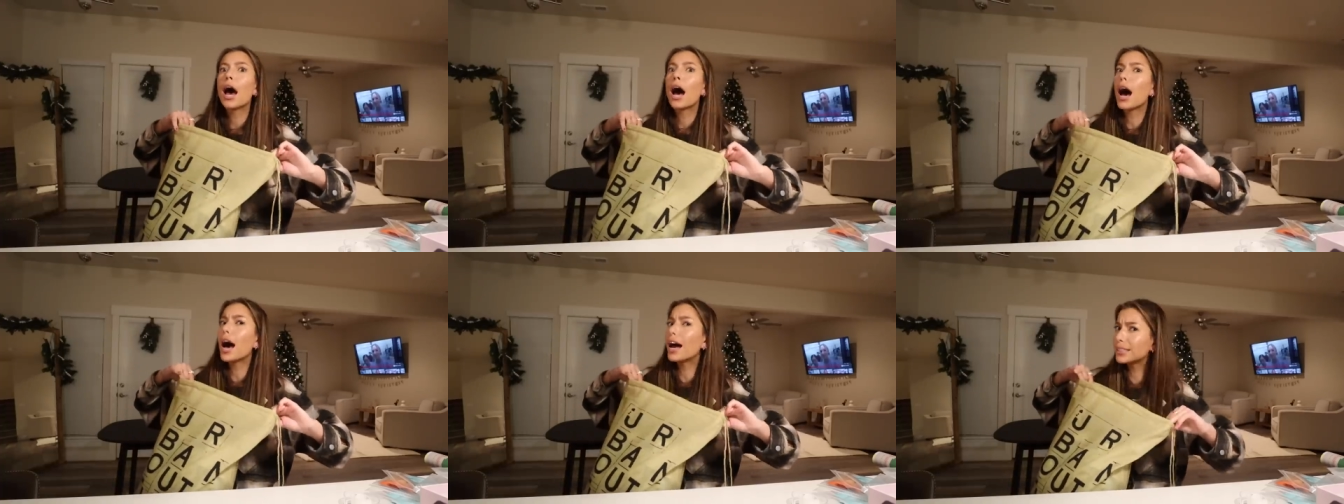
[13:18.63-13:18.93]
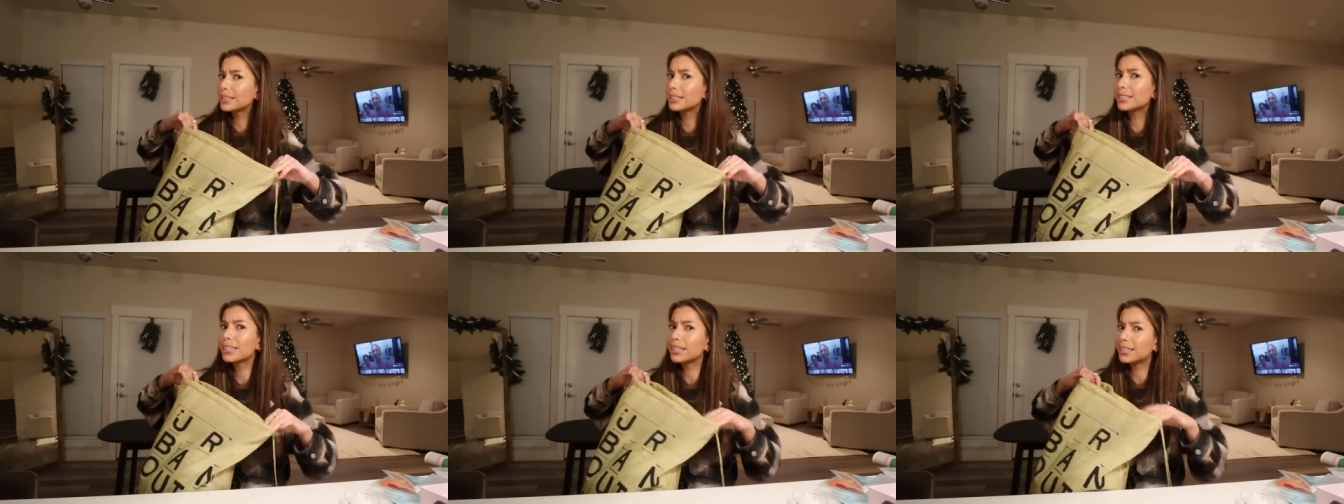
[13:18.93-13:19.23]

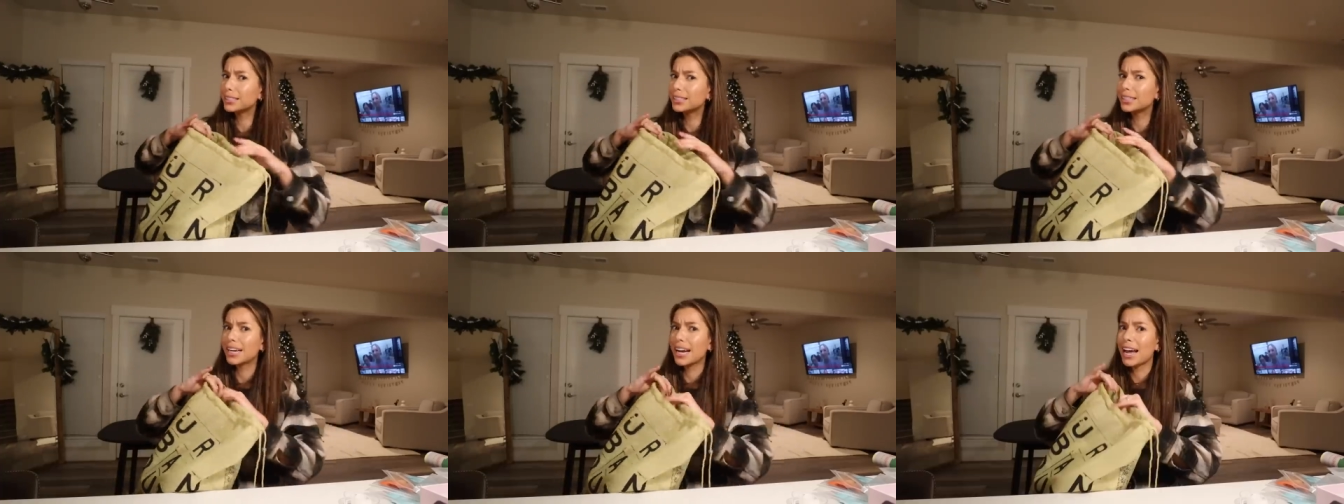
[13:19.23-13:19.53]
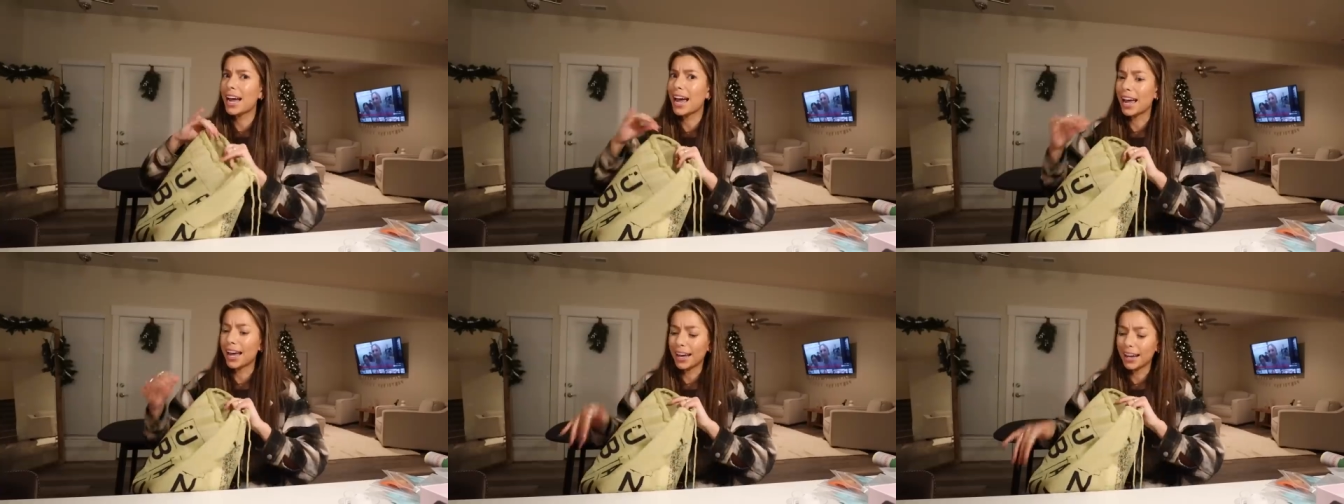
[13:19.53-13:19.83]
until
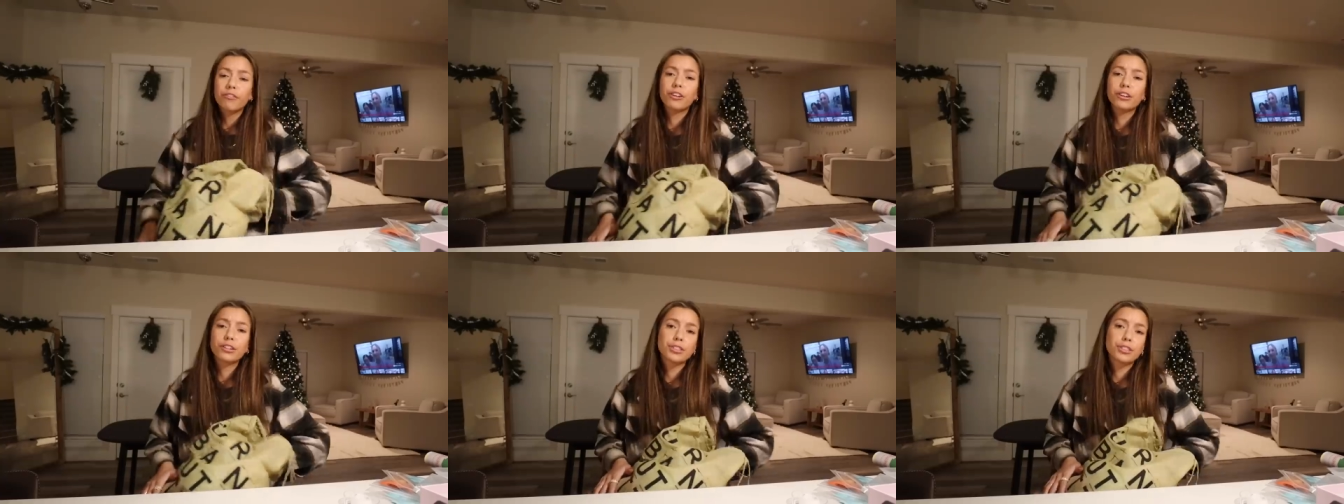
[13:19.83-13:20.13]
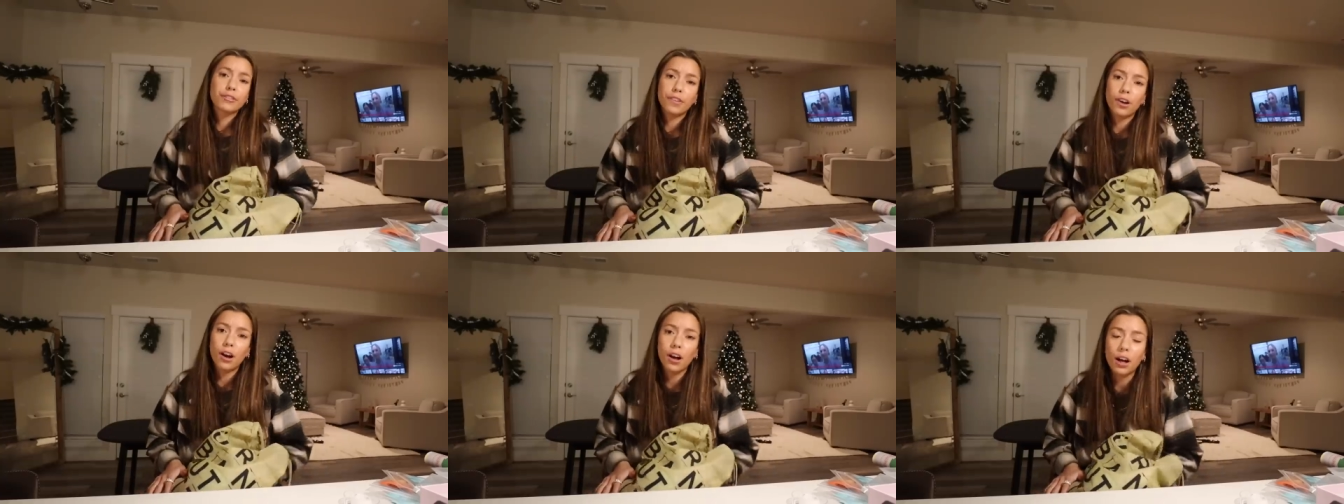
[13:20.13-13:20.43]
today.
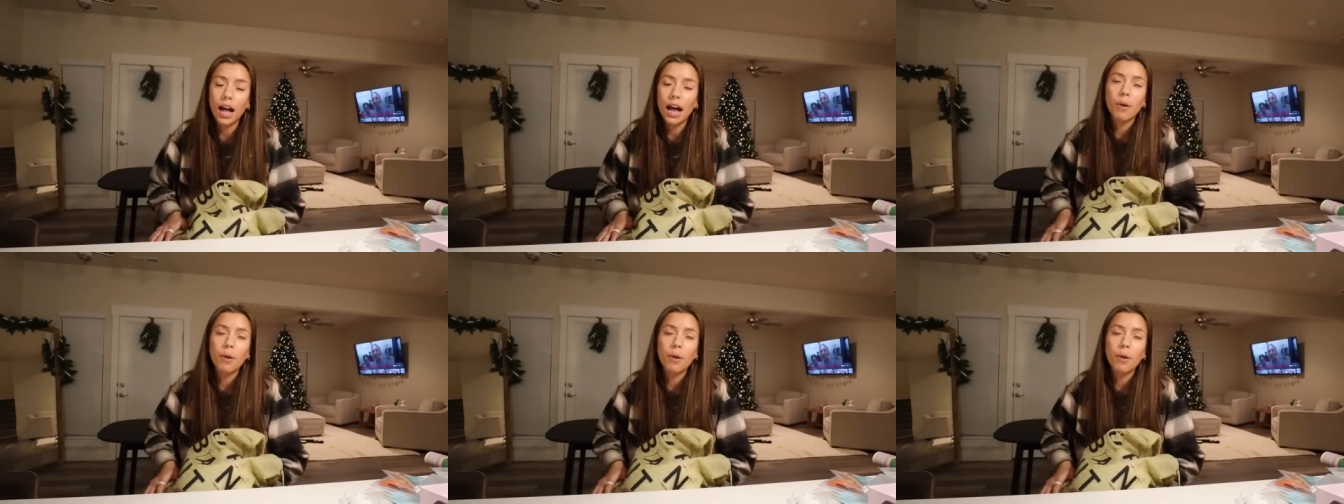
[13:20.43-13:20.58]
First of all,